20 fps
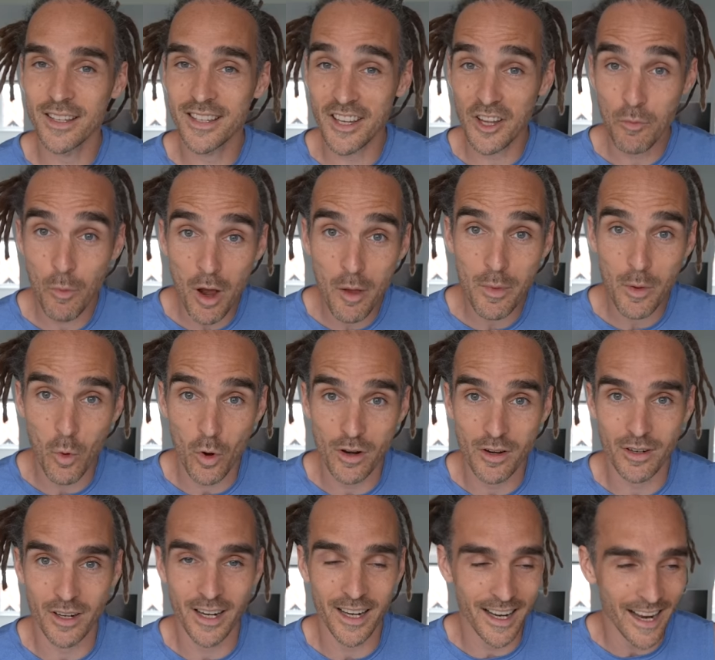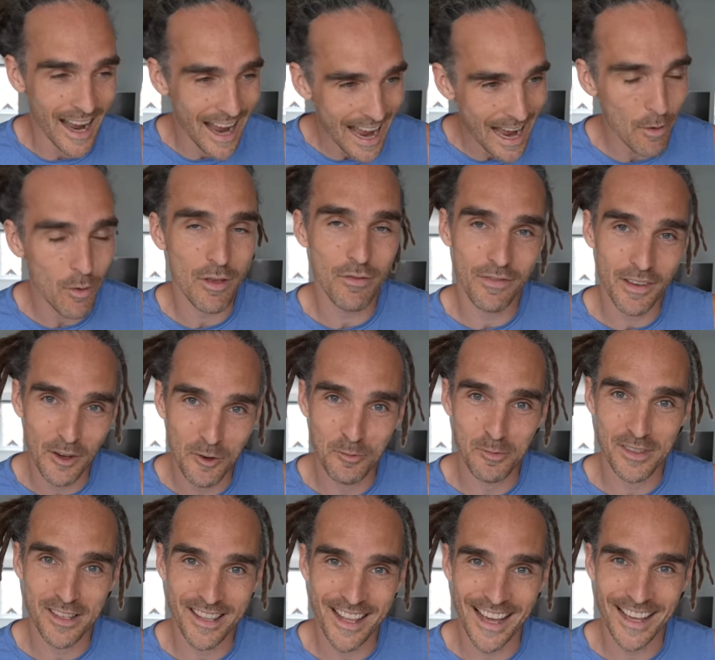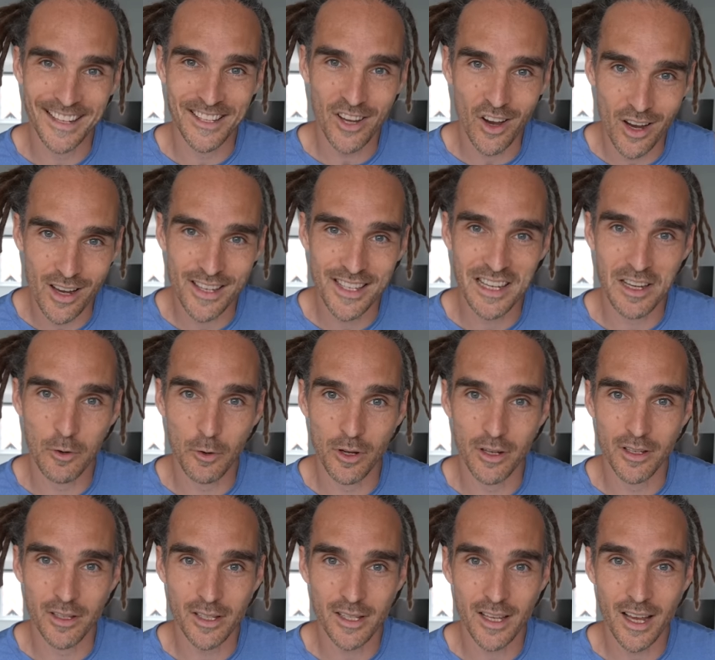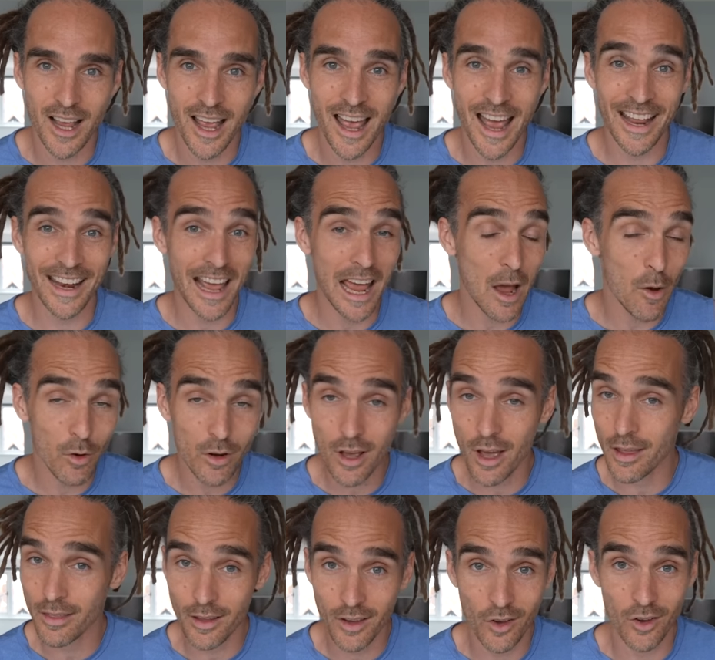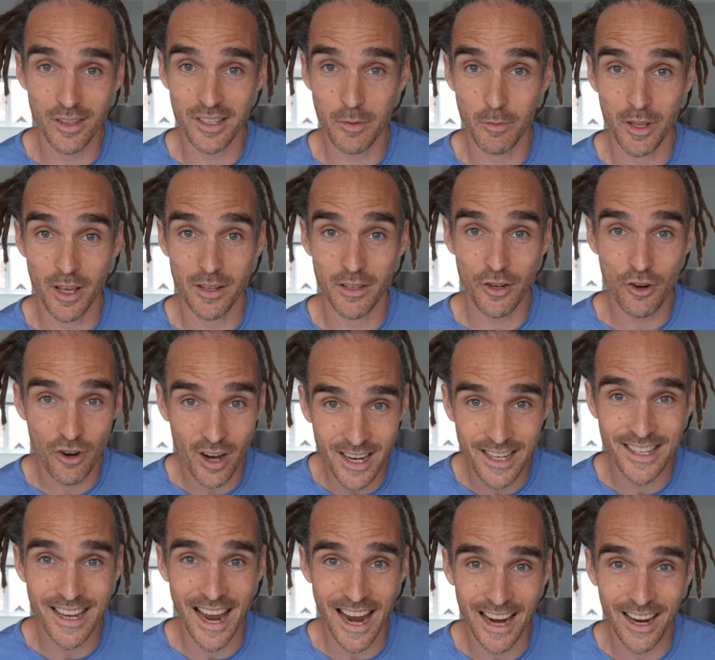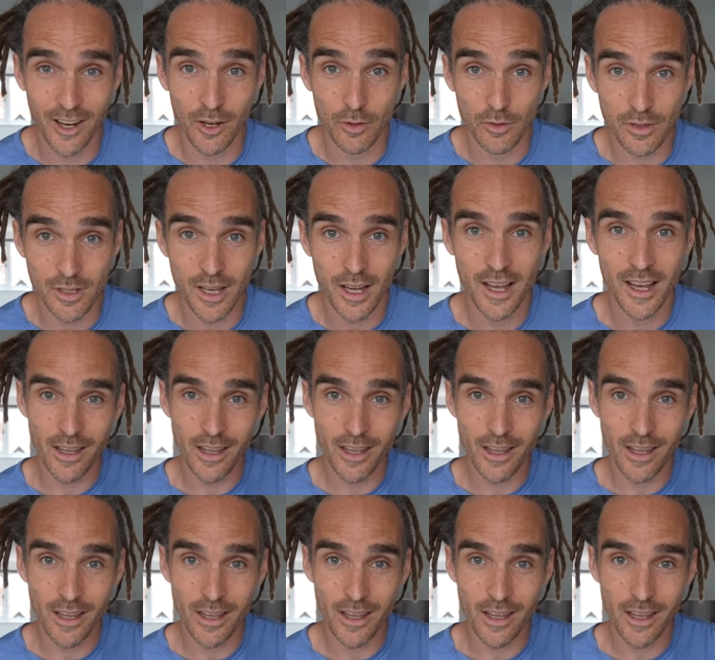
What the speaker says: So you might be wondering how I filmed that entire sequence and how on earth I got some of those crazy angles.